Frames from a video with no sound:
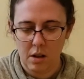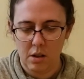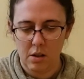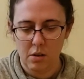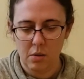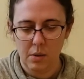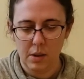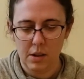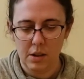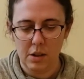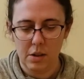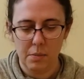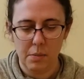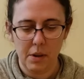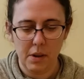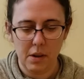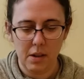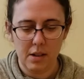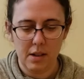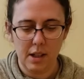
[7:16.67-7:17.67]
So once you
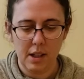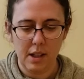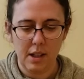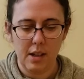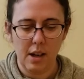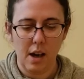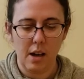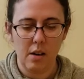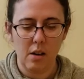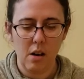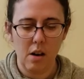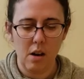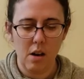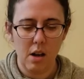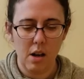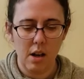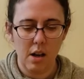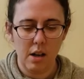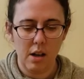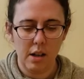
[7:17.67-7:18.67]
put the sticky tack
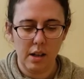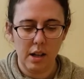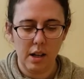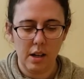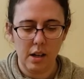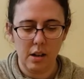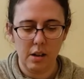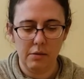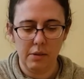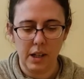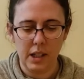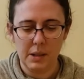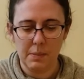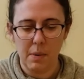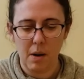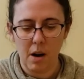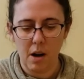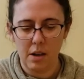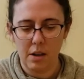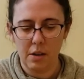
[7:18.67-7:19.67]
on and get it in the right
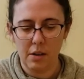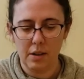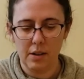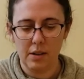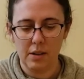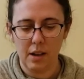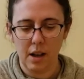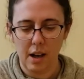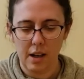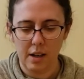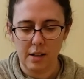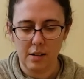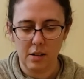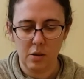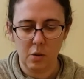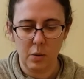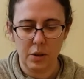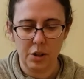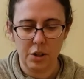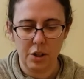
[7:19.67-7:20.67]
spot, you can kind of
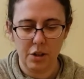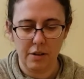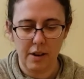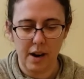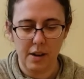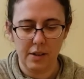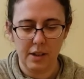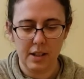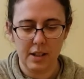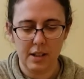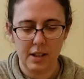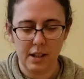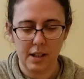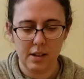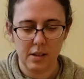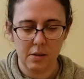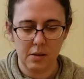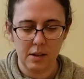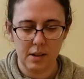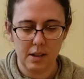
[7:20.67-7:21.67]
squish it around the stick
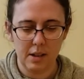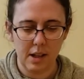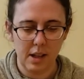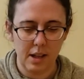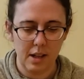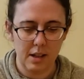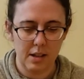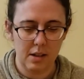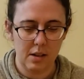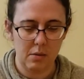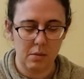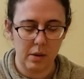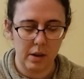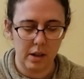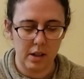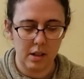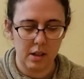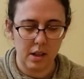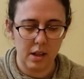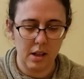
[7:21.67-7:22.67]
so it stays where
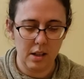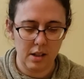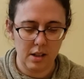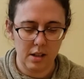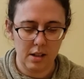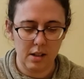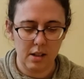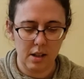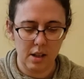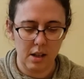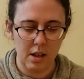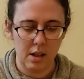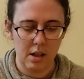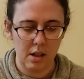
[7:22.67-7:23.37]
it is.